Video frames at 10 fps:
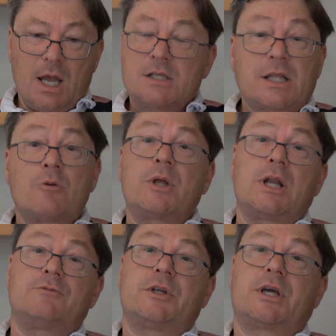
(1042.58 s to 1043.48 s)
So that would be
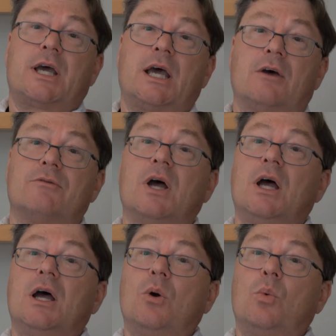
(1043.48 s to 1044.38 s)
lovely to have.
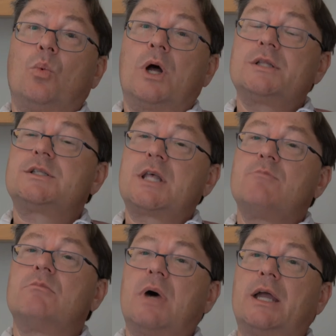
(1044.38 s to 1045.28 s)
Ones
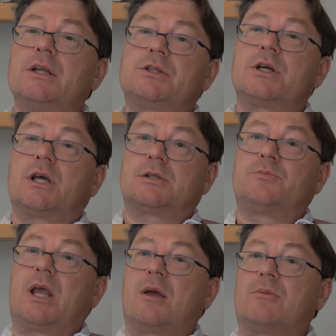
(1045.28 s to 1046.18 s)
they might
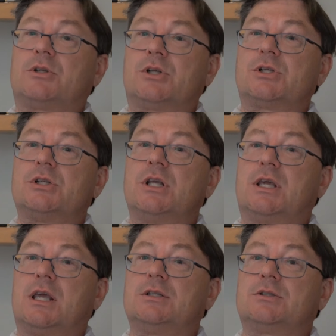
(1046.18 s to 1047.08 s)
just be able to
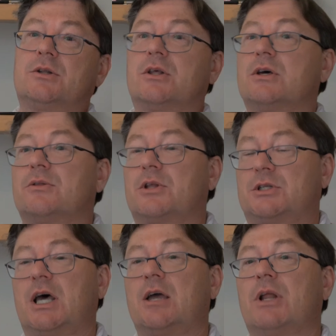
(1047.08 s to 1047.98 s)
sneak into the
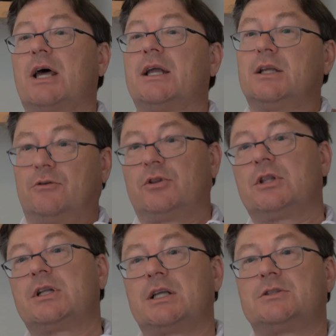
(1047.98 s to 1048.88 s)
timeline
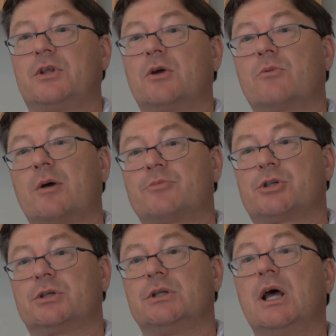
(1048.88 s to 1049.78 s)
given the date of the
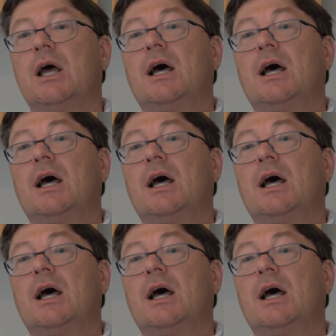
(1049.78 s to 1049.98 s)
eruption.